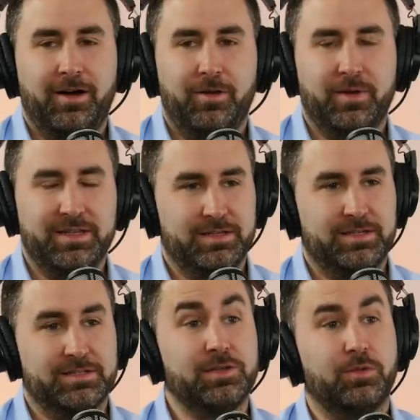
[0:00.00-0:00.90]
um,
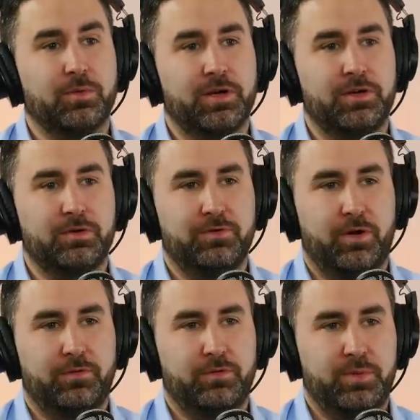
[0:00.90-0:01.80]
did, so, were you
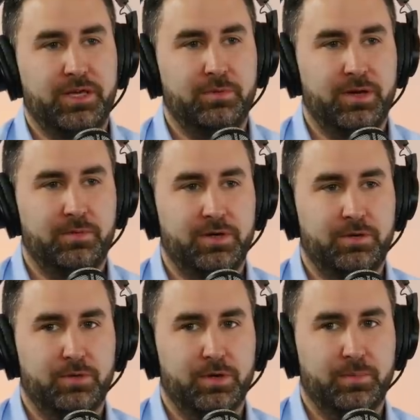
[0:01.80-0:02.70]
involved with PQA when
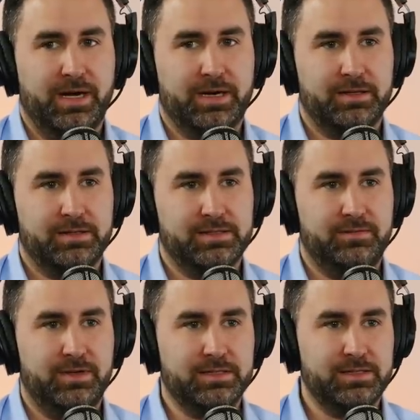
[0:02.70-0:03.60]
you were back at the
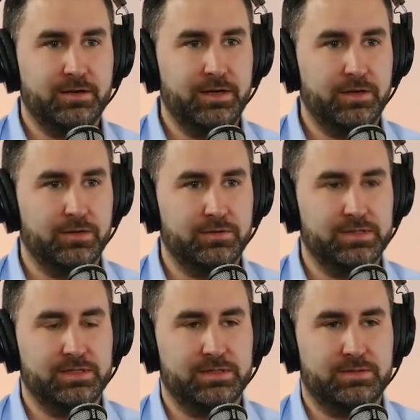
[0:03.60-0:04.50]
CVS area, or is
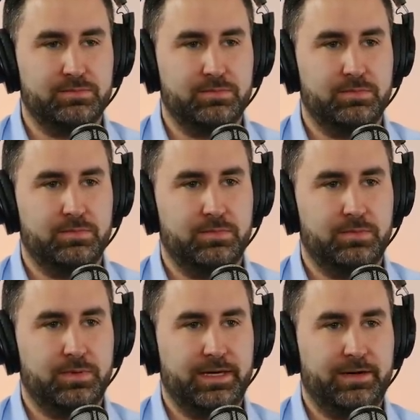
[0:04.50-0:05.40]
this
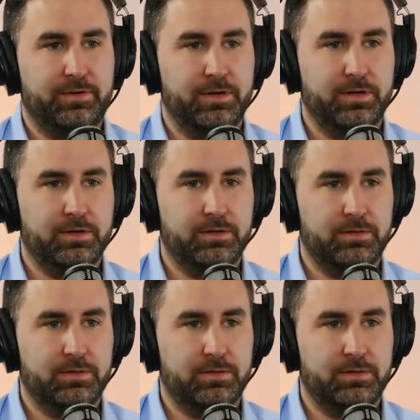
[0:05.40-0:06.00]
after?